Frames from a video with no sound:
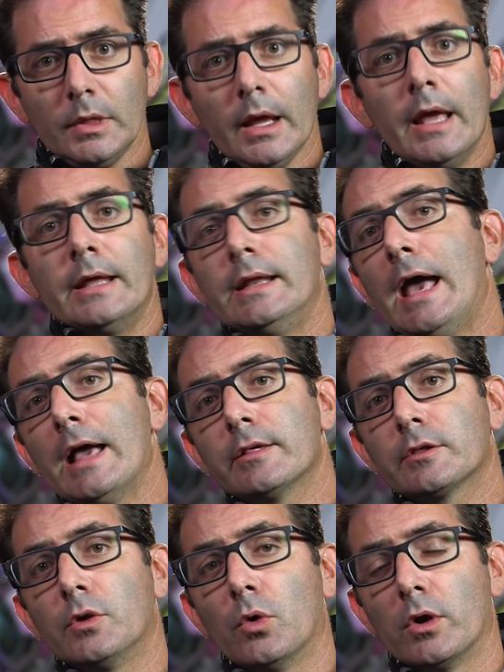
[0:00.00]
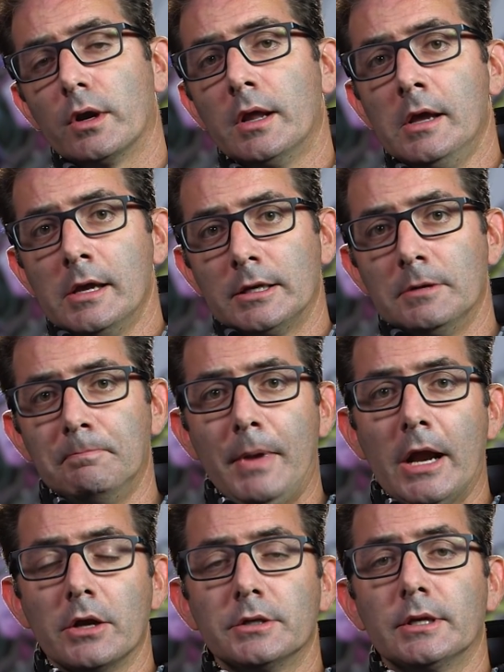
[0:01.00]
and Escort
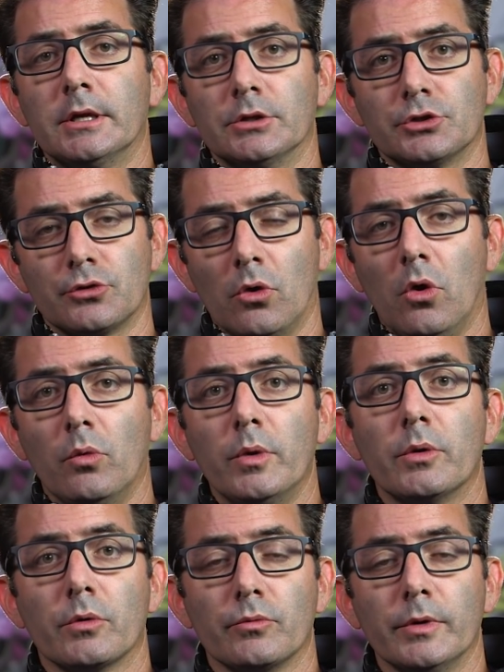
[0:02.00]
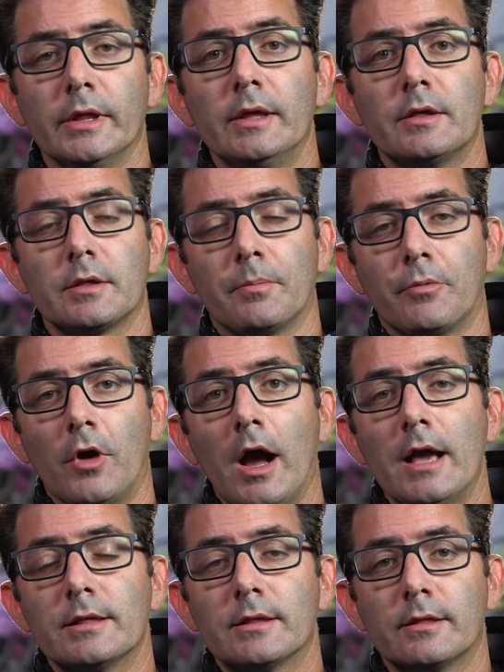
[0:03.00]
compared to Control, we were really
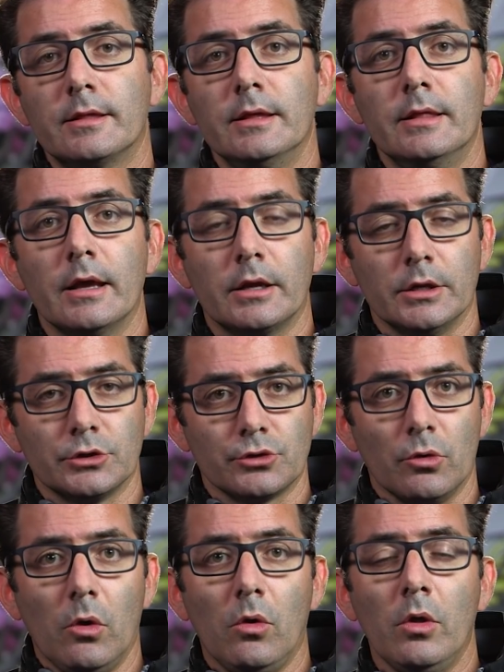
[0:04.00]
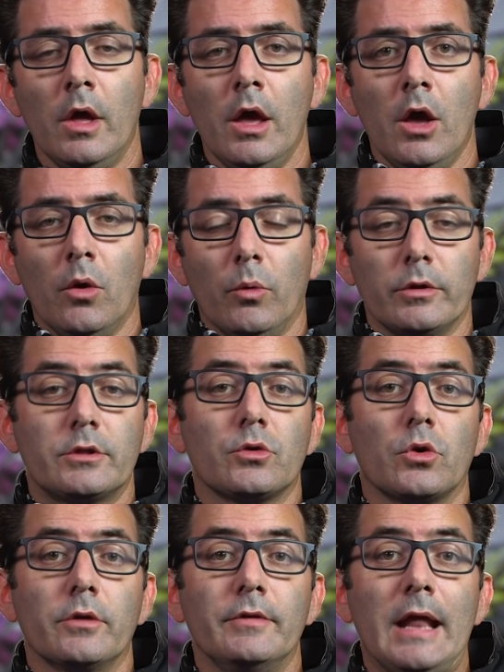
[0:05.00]
surprised to see that Control was
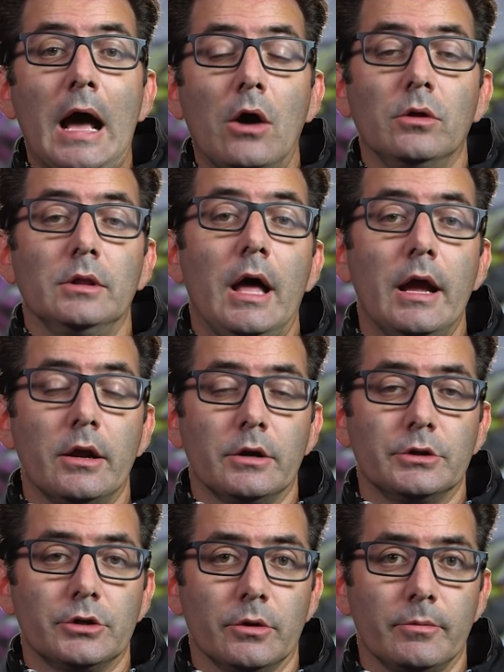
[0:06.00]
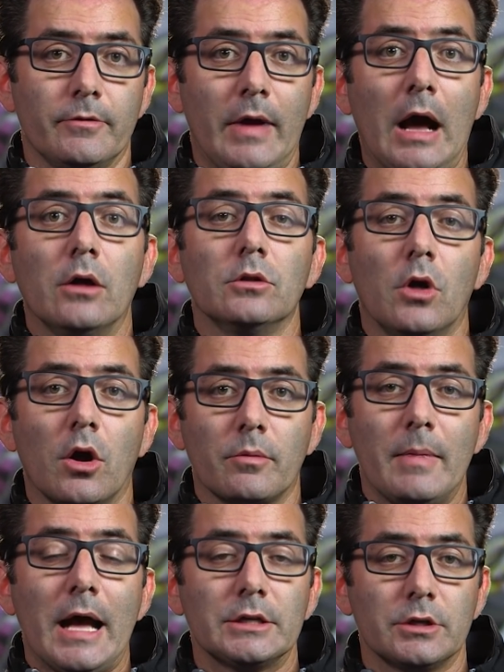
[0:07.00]
sort of an outlier in terms of how long
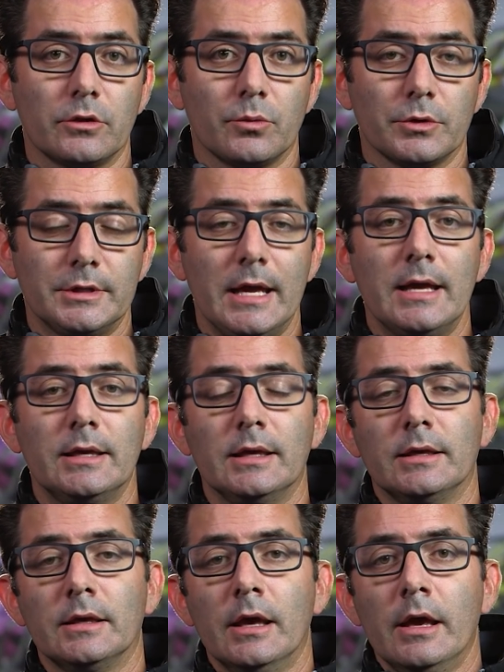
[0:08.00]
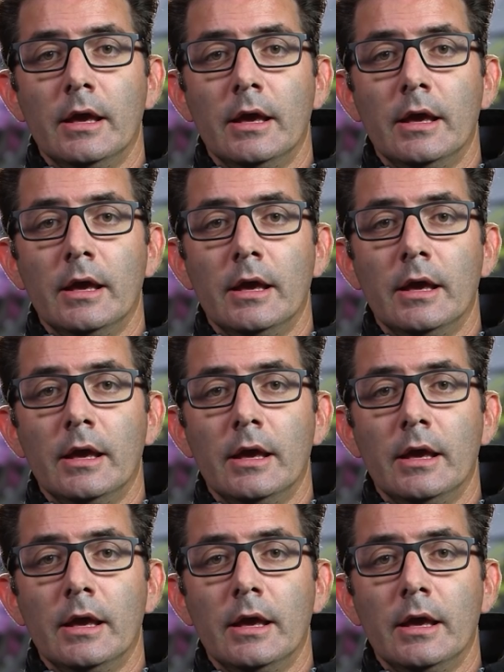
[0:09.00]
matches were taking.